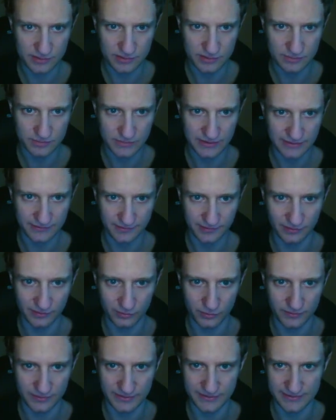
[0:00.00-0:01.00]
Let's
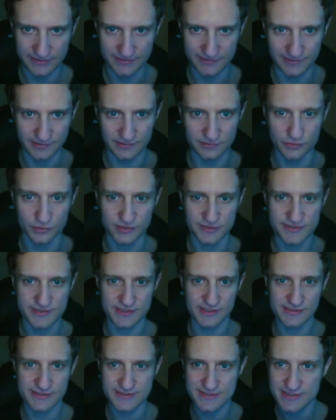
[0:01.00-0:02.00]
look at the
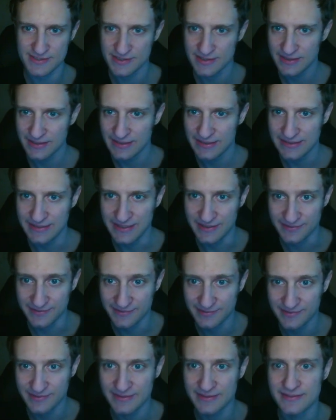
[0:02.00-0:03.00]
results.
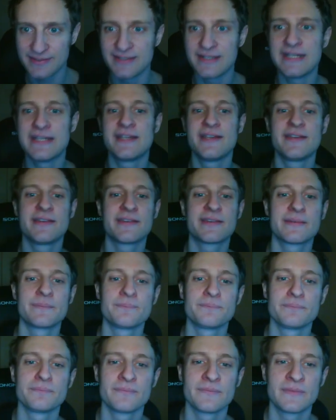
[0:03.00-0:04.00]
Yes, it is.
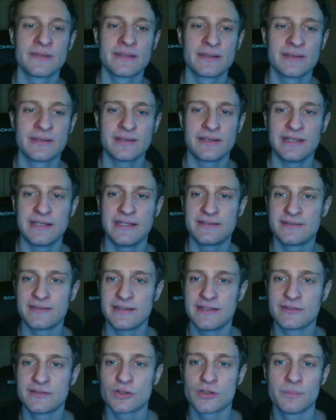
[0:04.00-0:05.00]

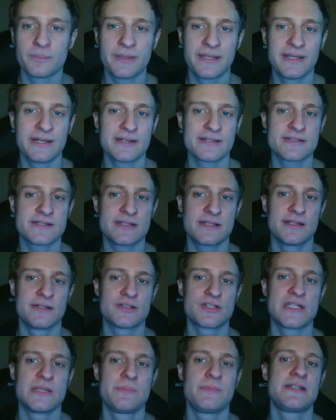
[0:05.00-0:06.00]
It compared
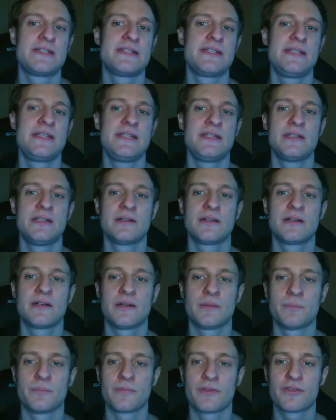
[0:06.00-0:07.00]
GPT
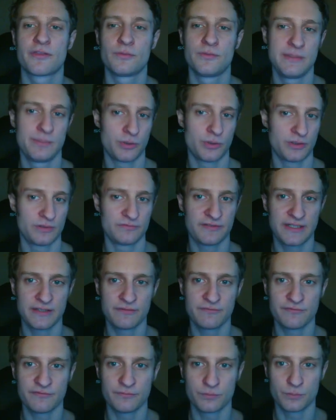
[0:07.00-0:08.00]

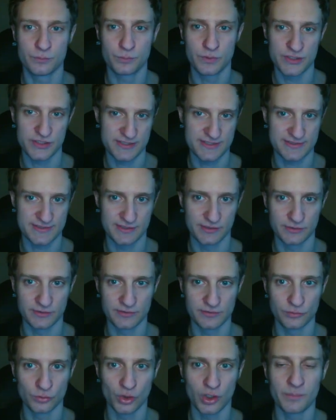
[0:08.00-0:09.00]
3.5, which is
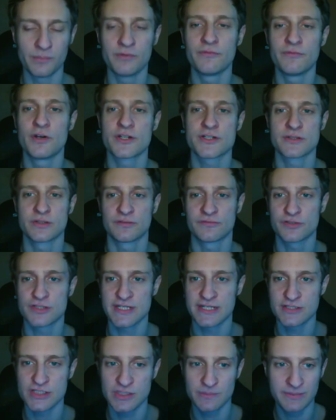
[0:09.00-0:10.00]
the normal version of
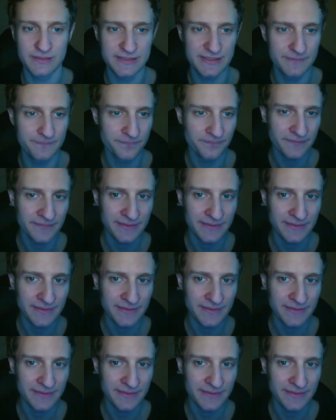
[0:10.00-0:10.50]
ChatGPT,